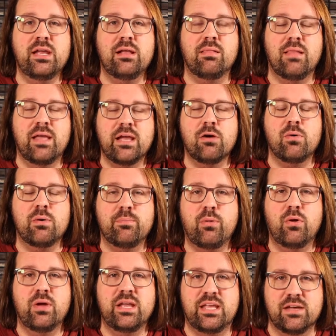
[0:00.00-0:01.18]
Lego
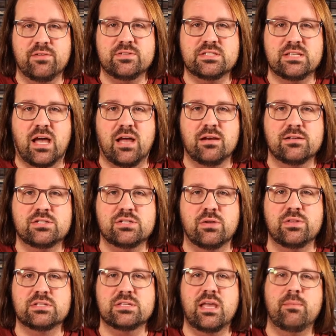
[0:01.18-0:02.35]
employee gift set. So
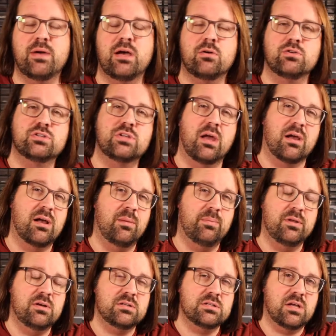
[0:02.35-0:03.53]
this came out a couple
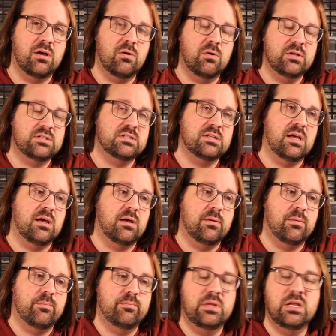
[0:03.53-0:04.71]
years ago. It's
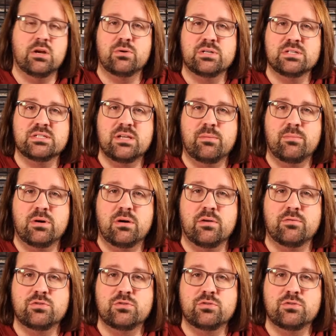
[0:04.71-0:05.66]
December of